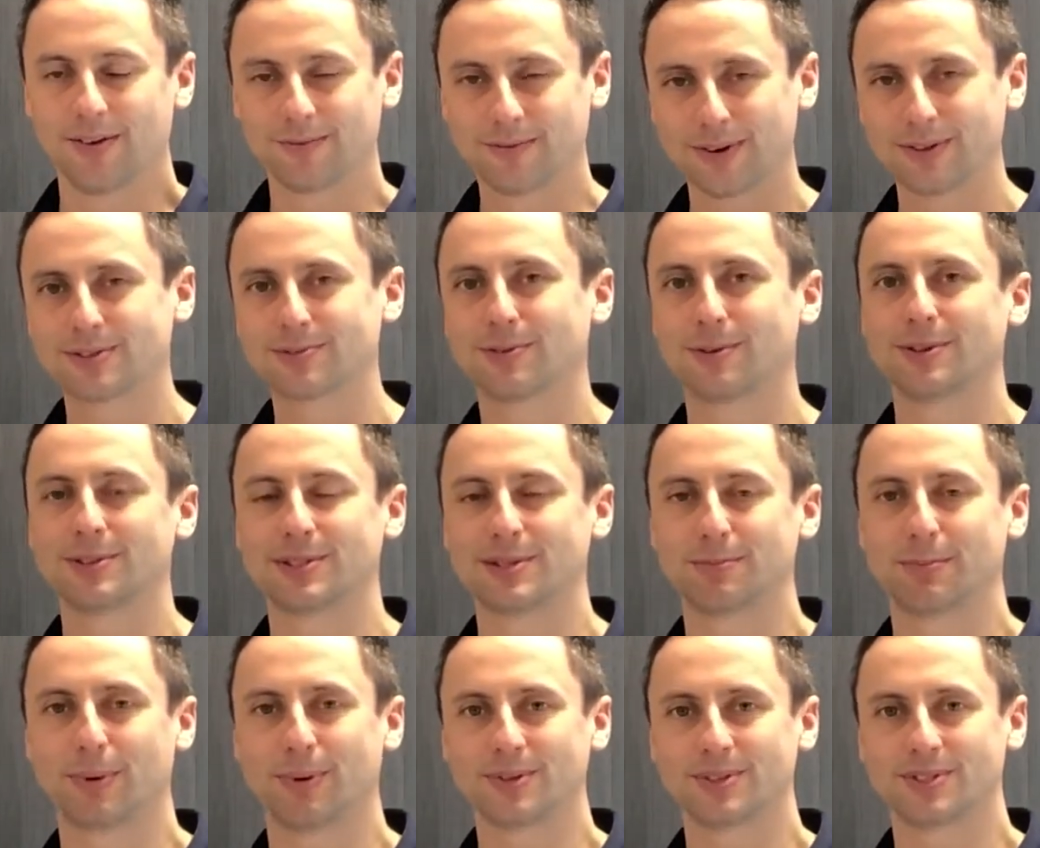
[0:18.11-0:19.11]
First of all, it's
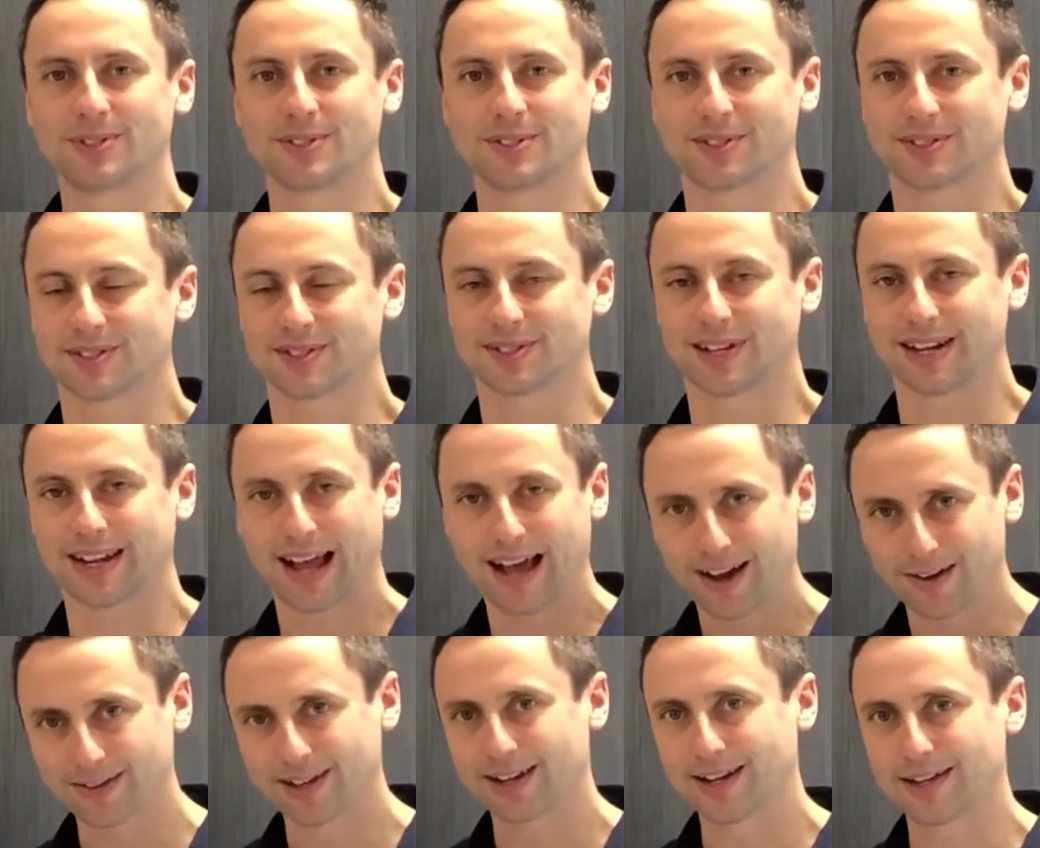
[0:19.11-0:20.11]
important to understand
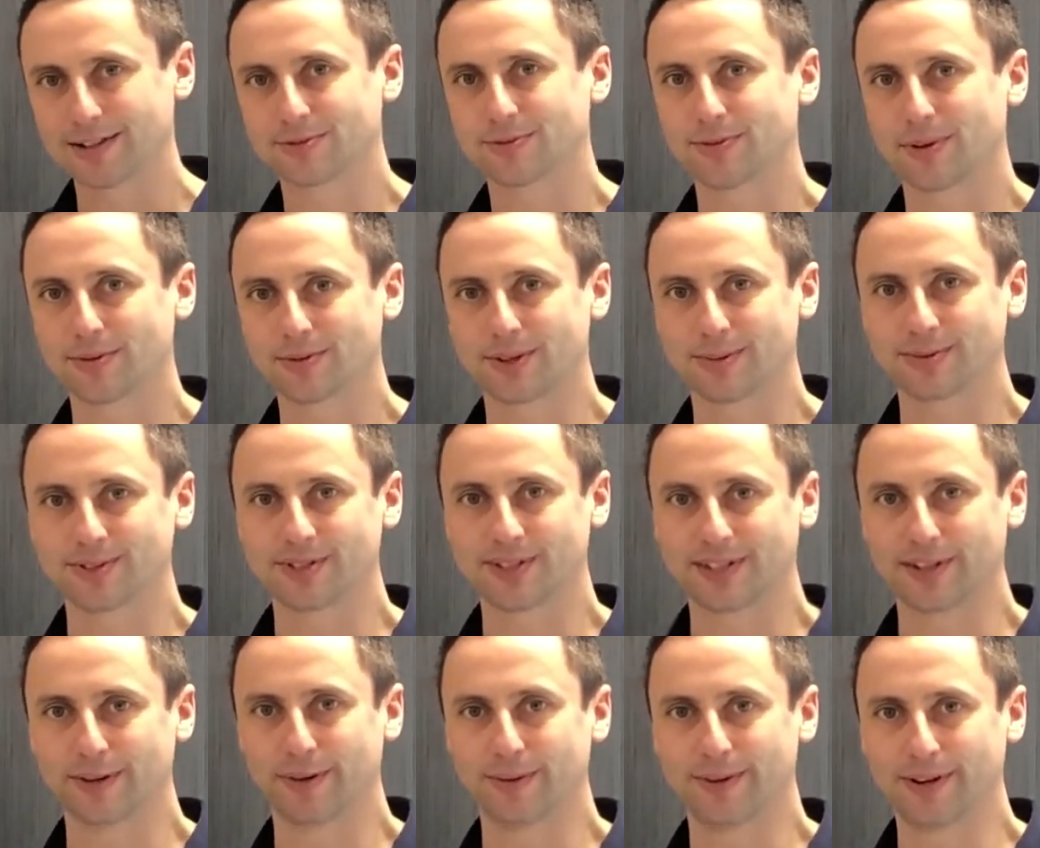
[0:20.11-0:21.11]
how the Electroflo
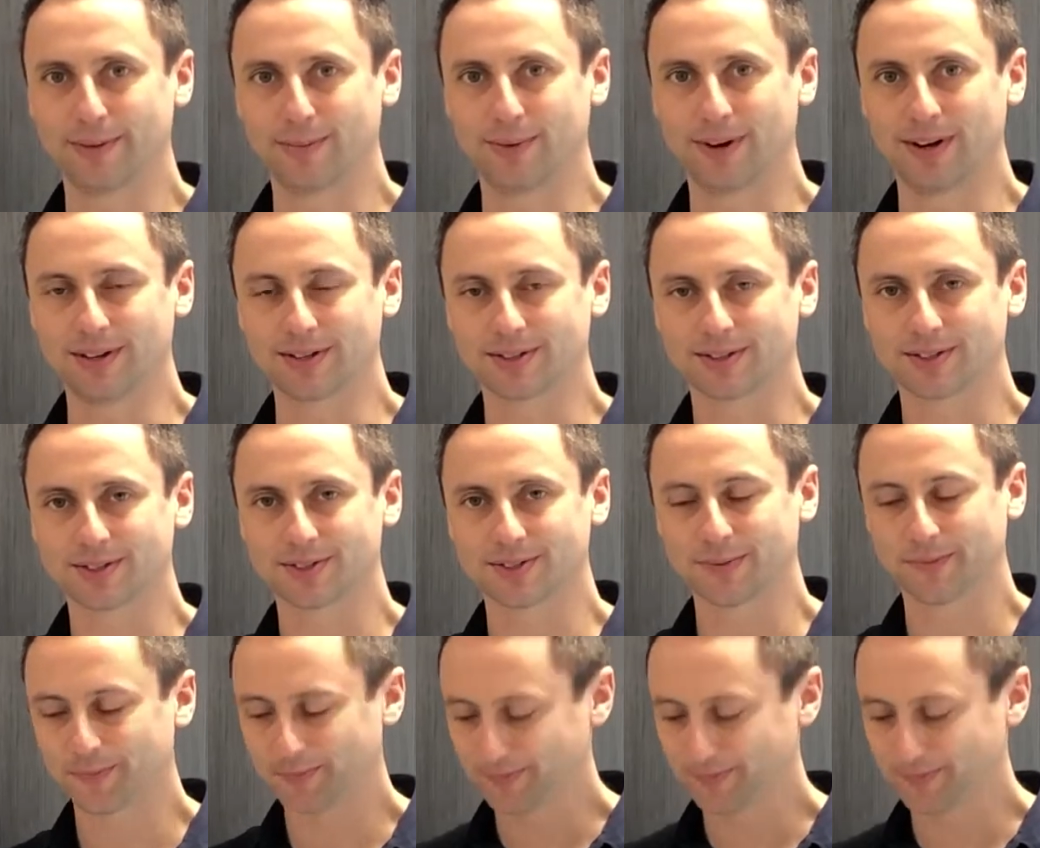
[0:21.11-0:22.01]
WC unit works.